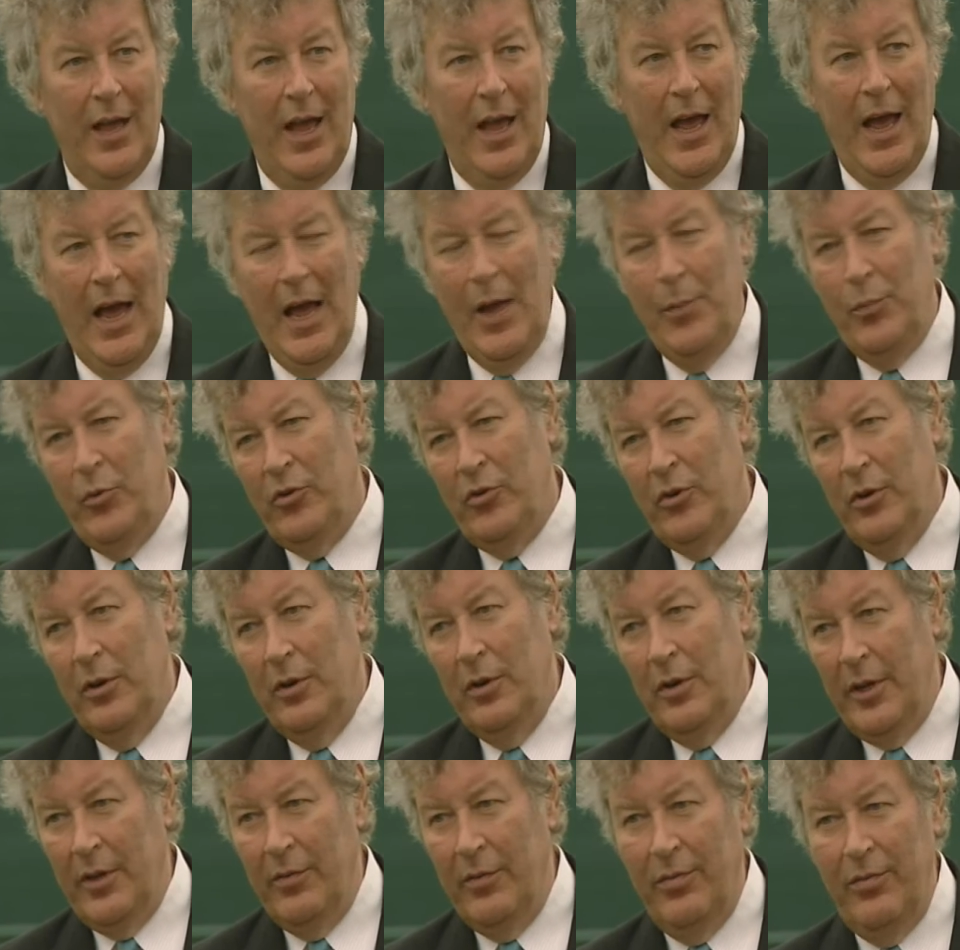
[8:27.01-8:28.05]

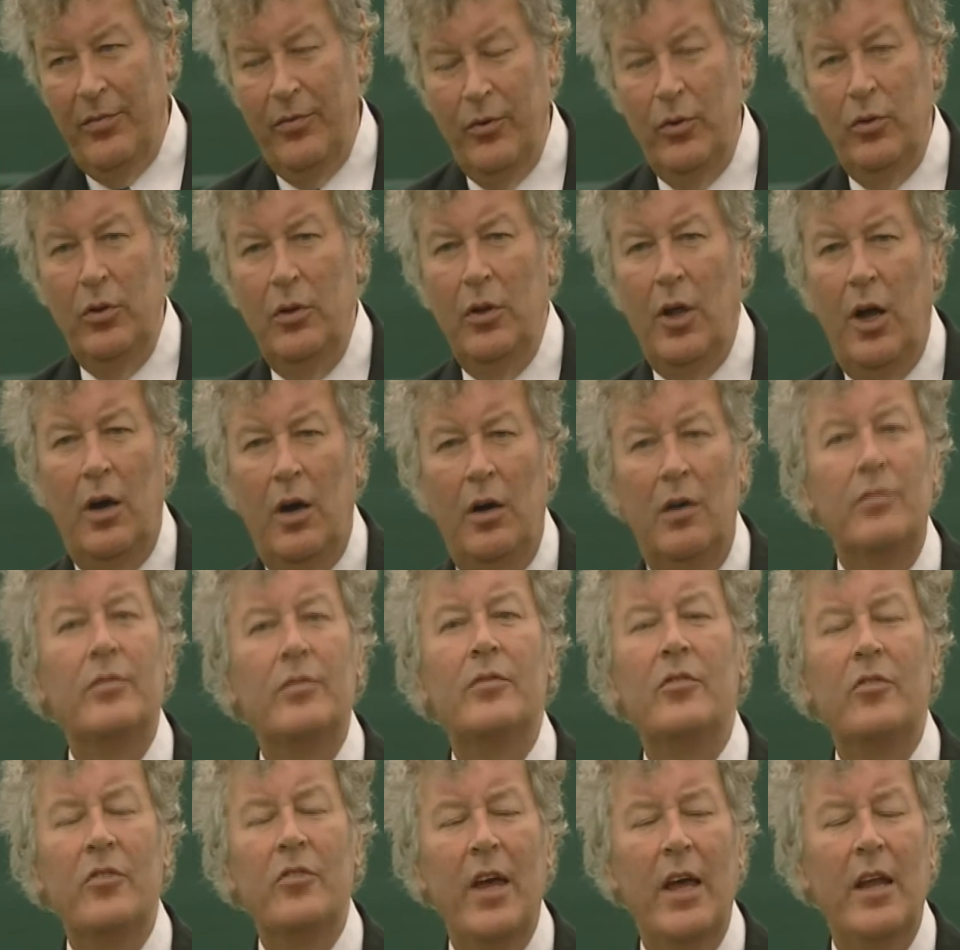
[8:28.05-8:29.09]
Absolutely full of
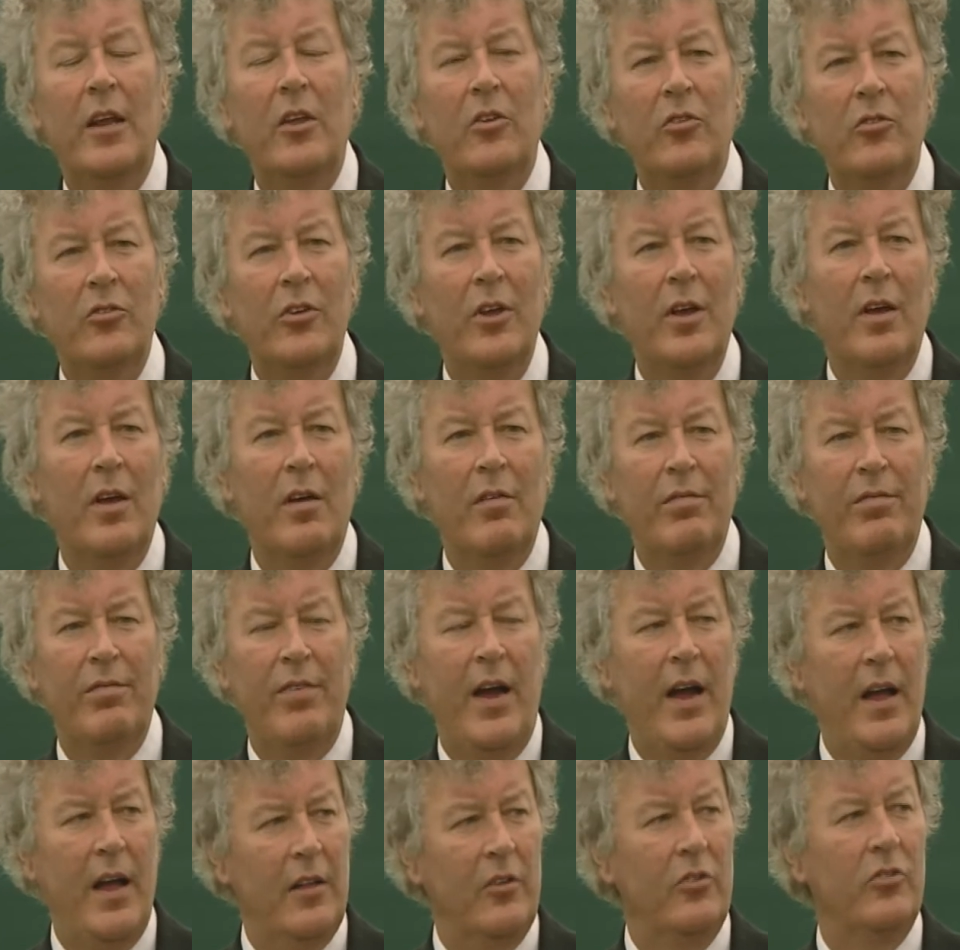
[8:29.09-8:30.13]
tennis
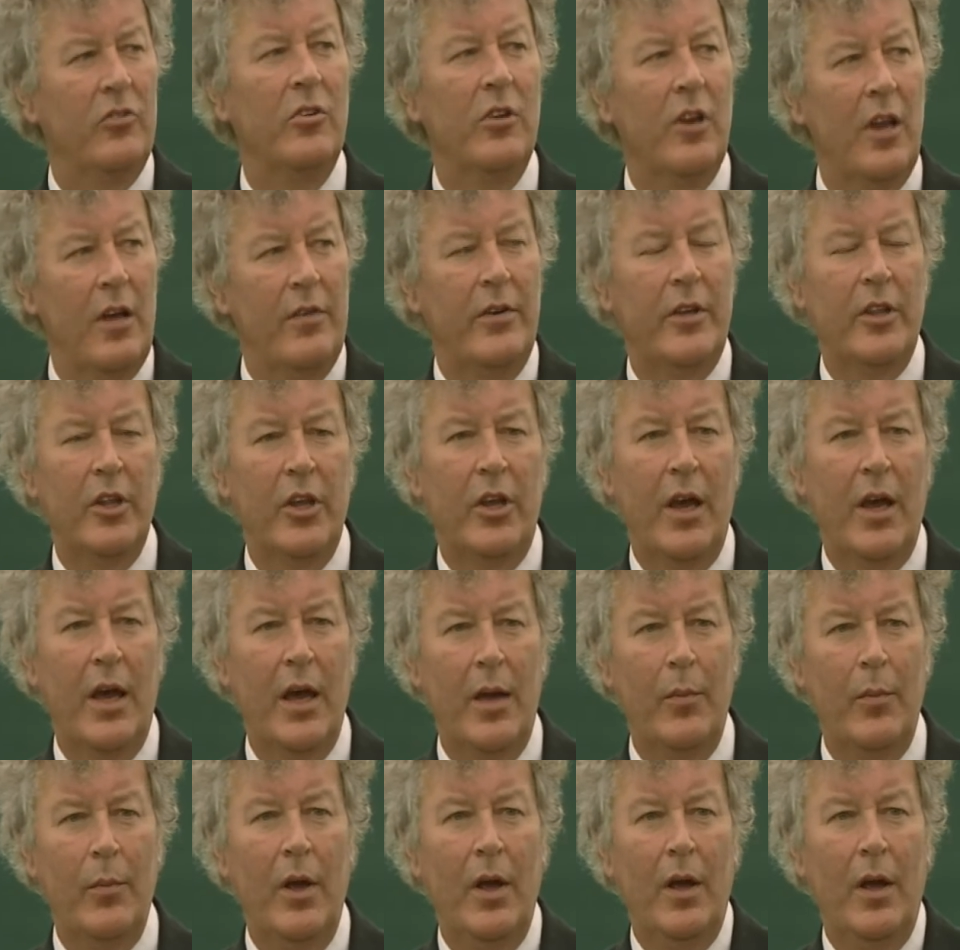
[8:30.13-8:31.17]
fans loving the
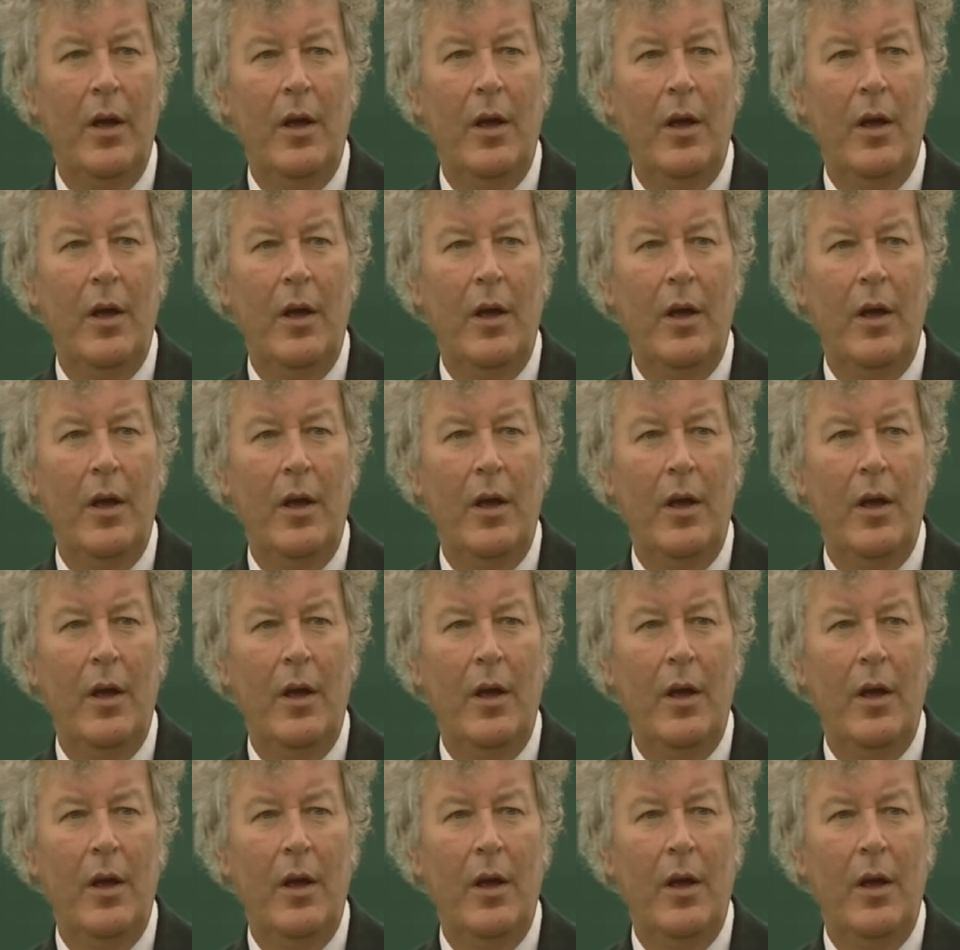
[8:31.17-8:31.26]
game,